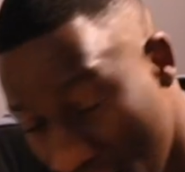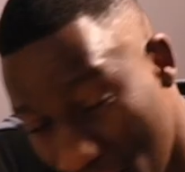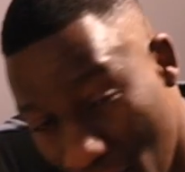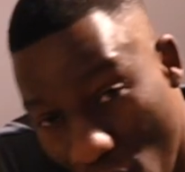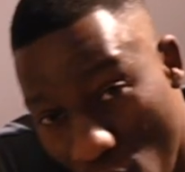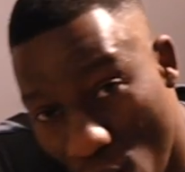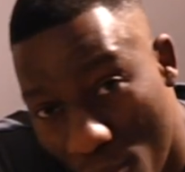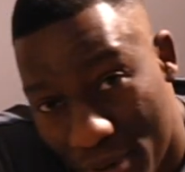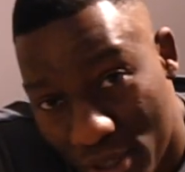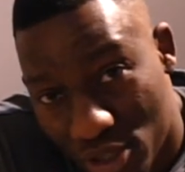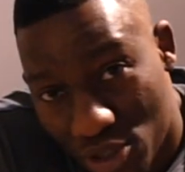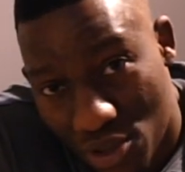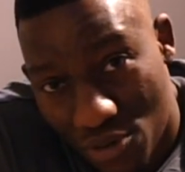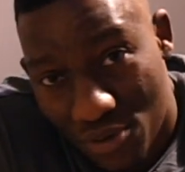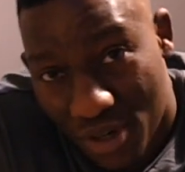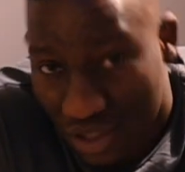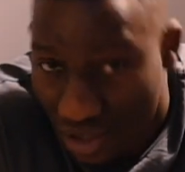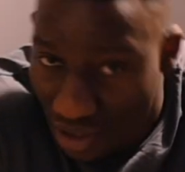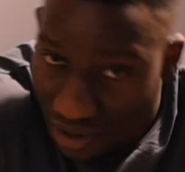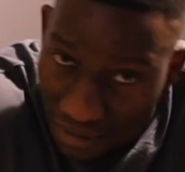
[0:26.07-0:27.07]
but I hope you enjoy the
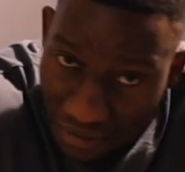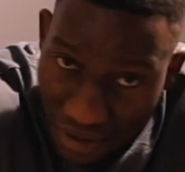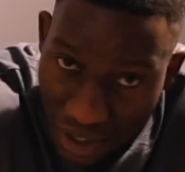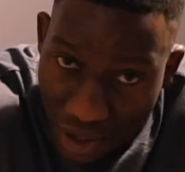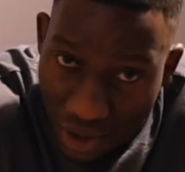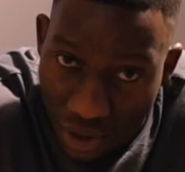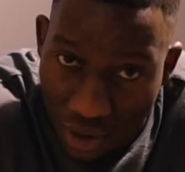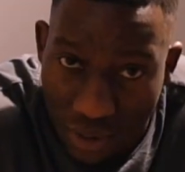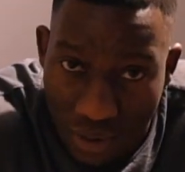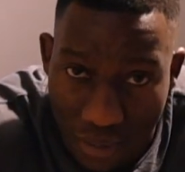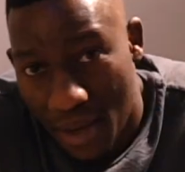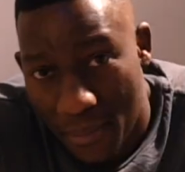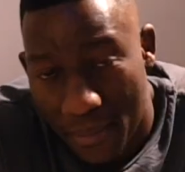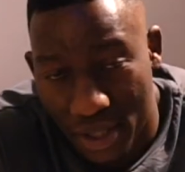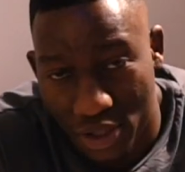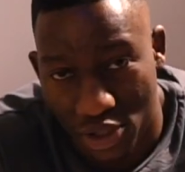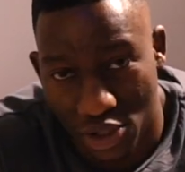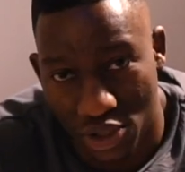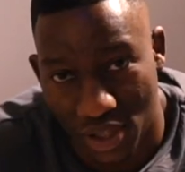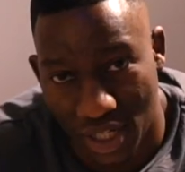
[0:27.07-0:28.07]
rest of the video.
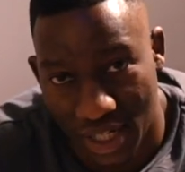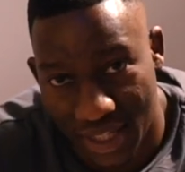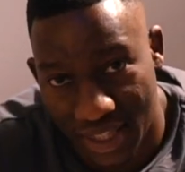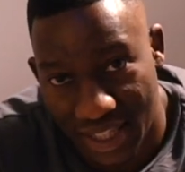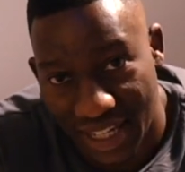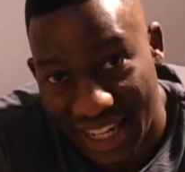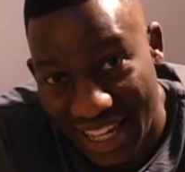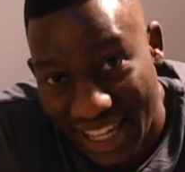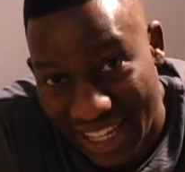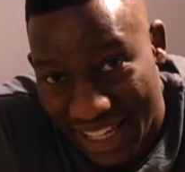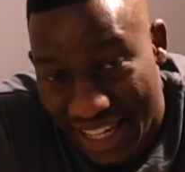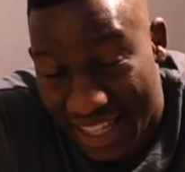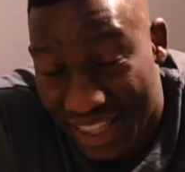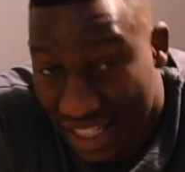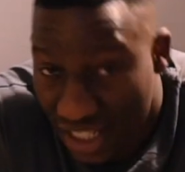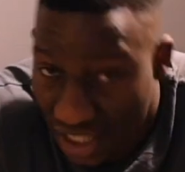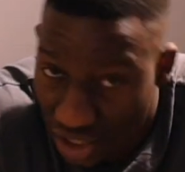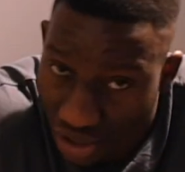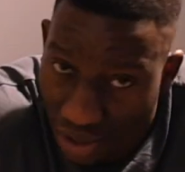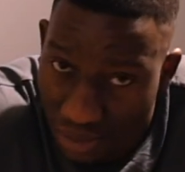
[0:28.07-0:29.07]
Make sure to click the link in
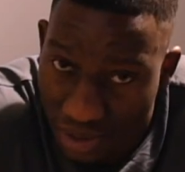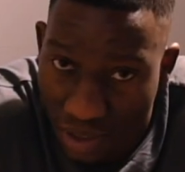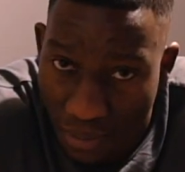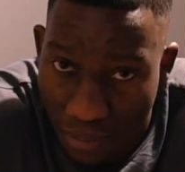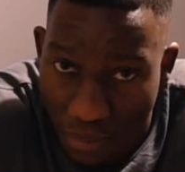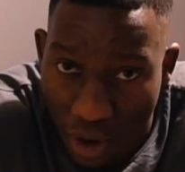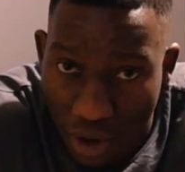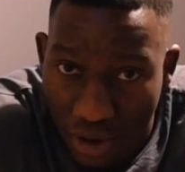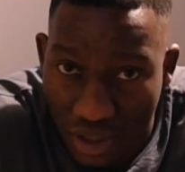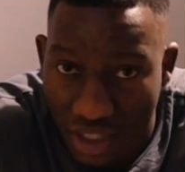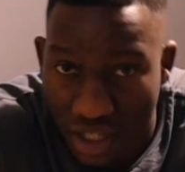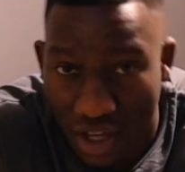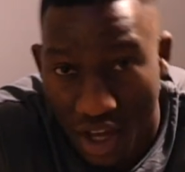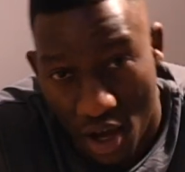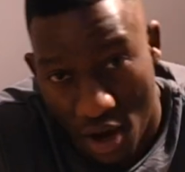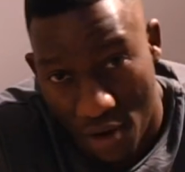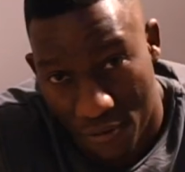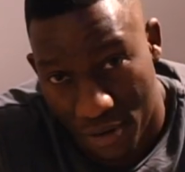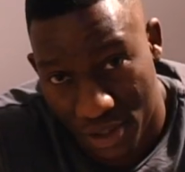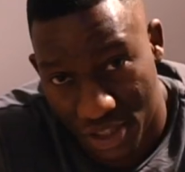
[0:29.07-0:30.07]
the description box
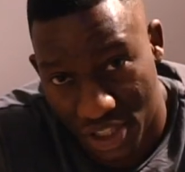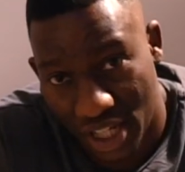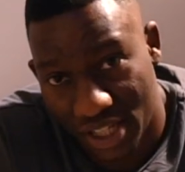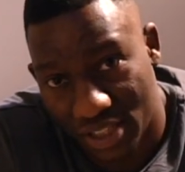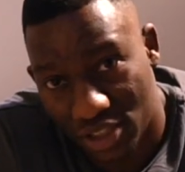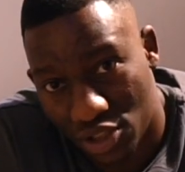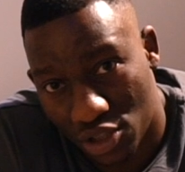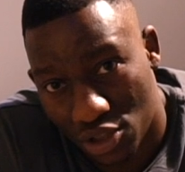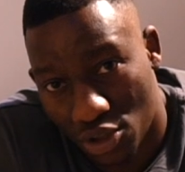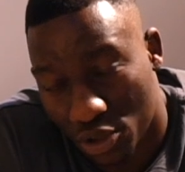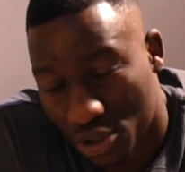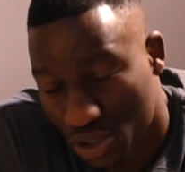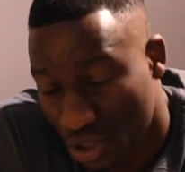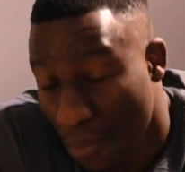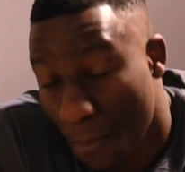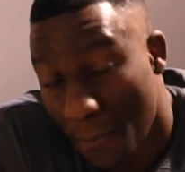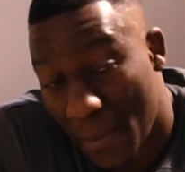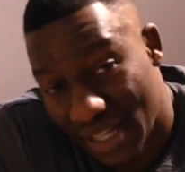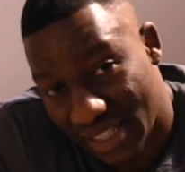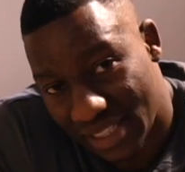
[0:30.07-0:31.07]
for a chance not
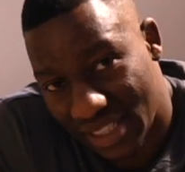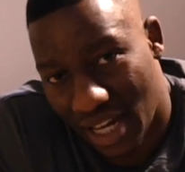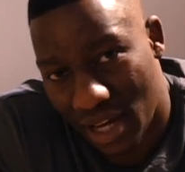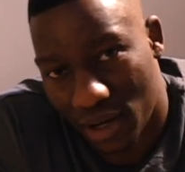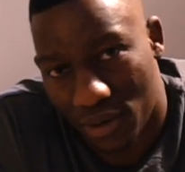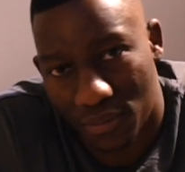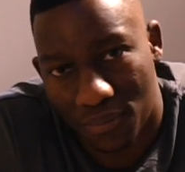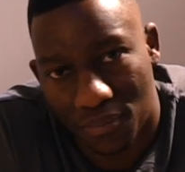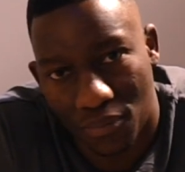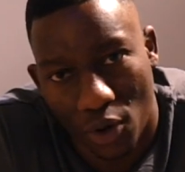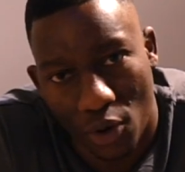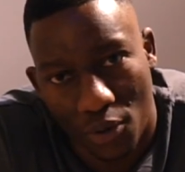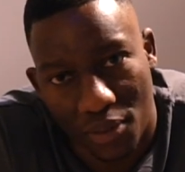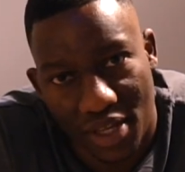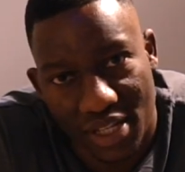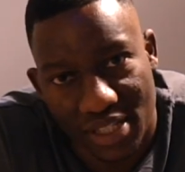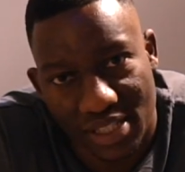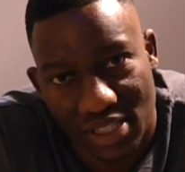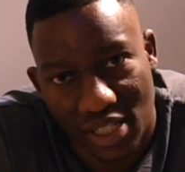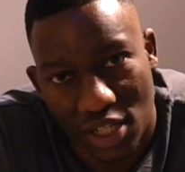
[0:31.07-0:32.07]
to miss out on
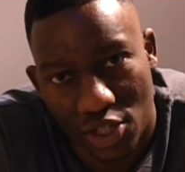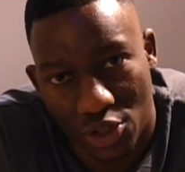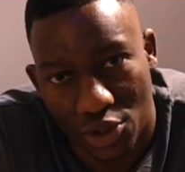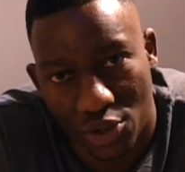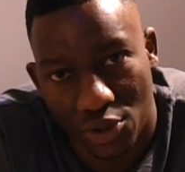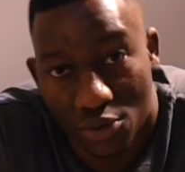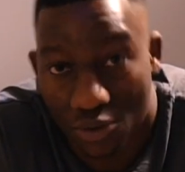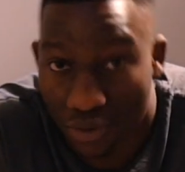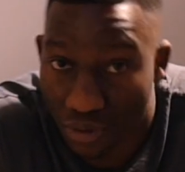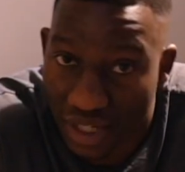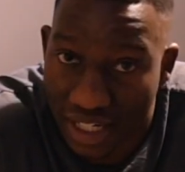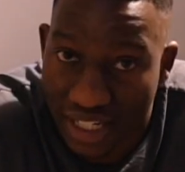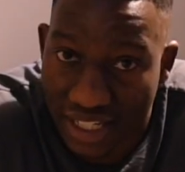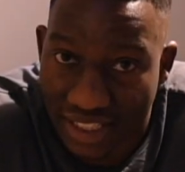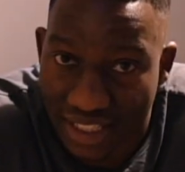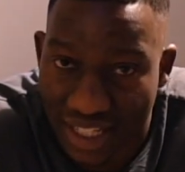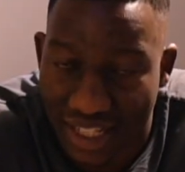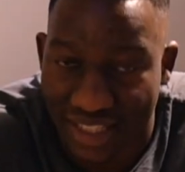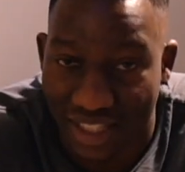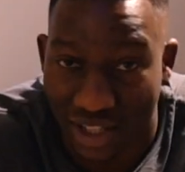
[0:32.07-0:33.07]
this new
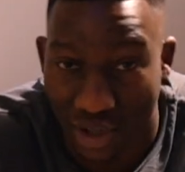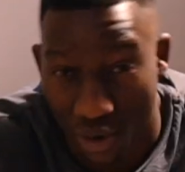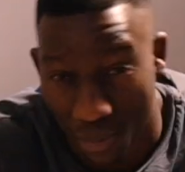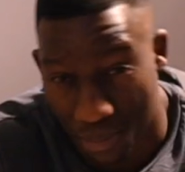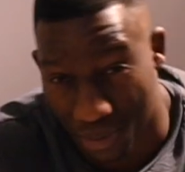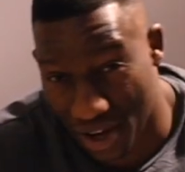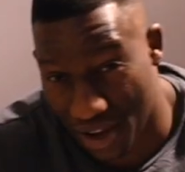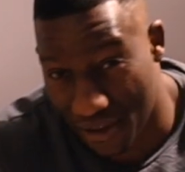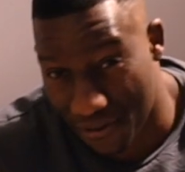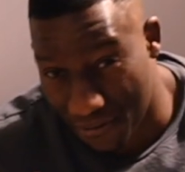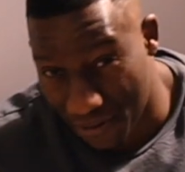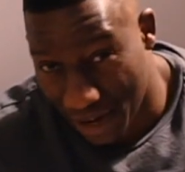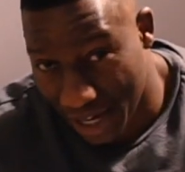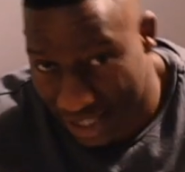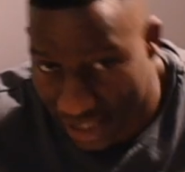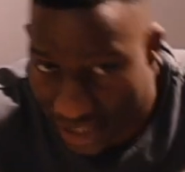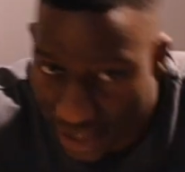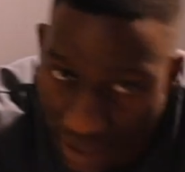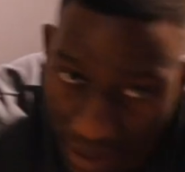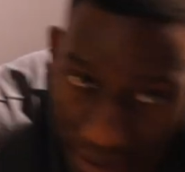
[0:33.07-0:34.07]
release as they go pretty fast.